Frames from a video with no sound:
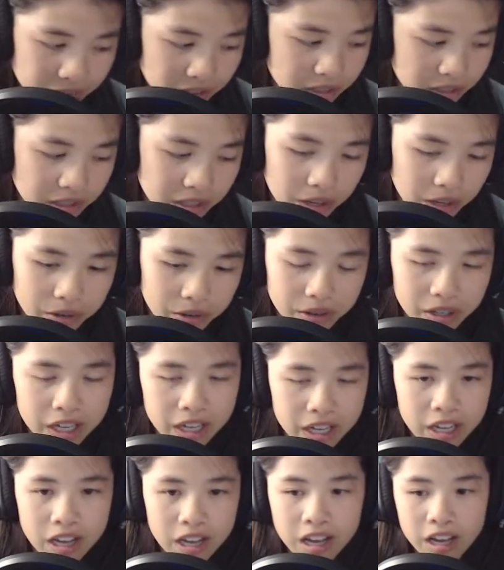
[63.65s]
So,
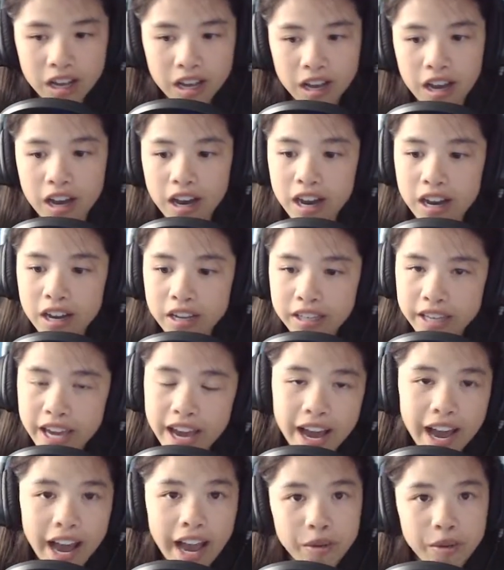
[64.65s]

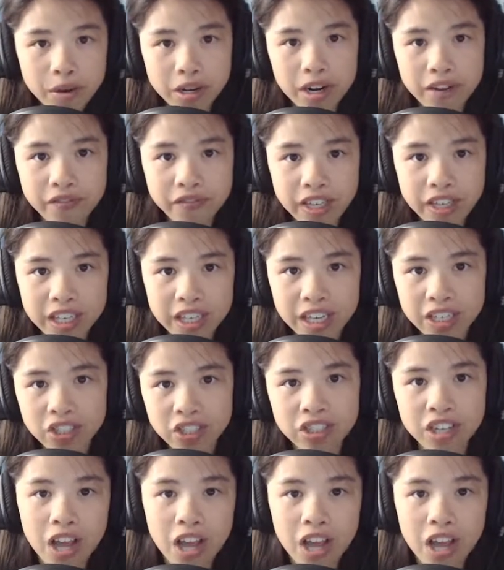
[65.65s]
I went on vacation.